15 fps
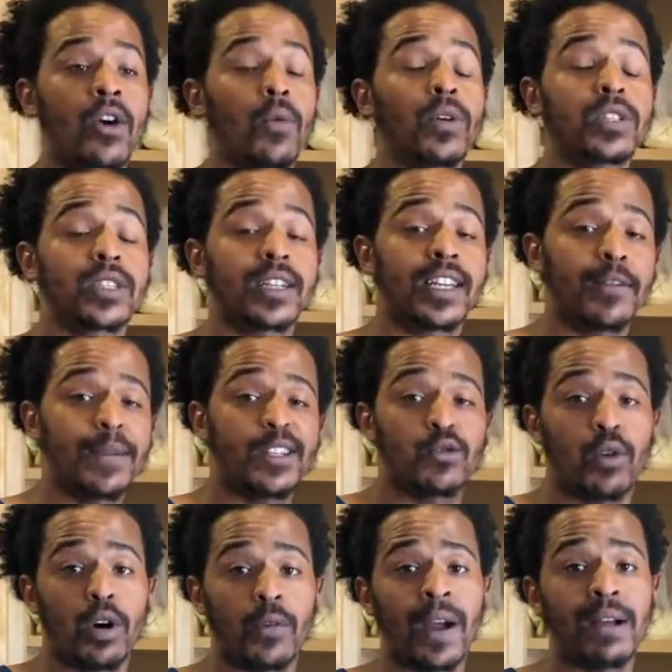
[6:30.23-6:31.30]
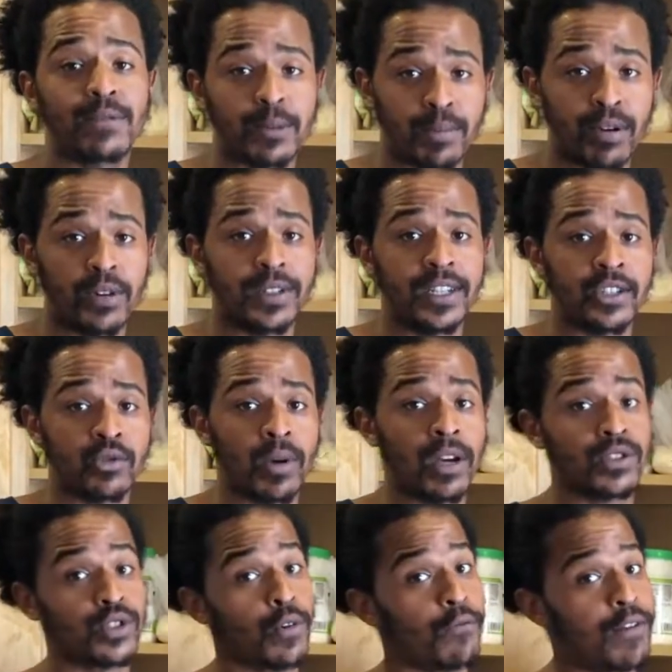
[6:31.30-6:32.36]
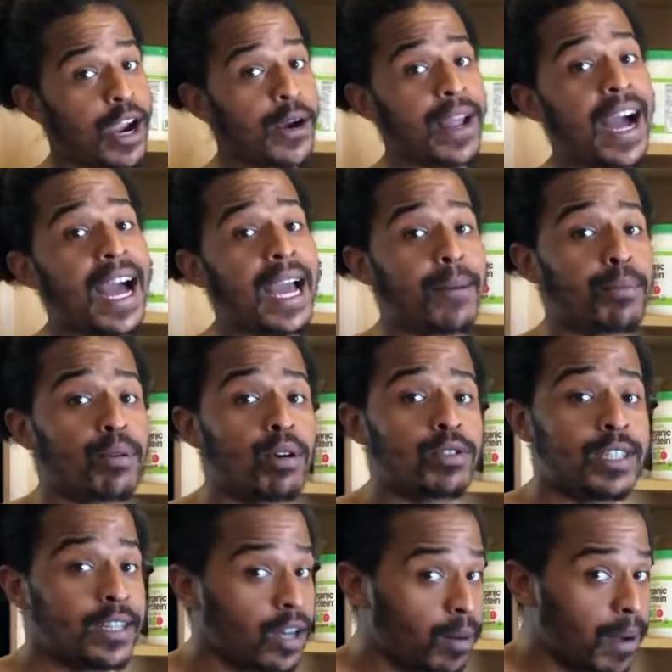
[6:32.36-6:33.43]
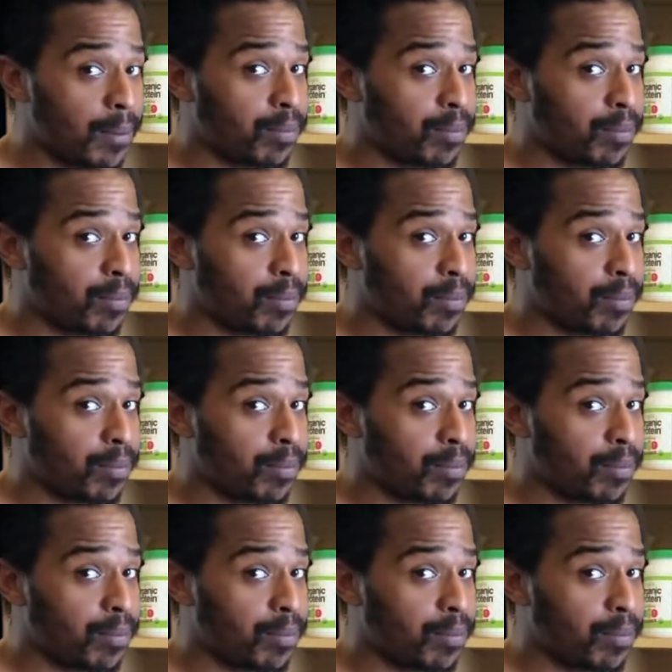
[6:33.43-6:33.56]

Well, it's gonna give me 12 grams of protein as well. So very high in protein, all my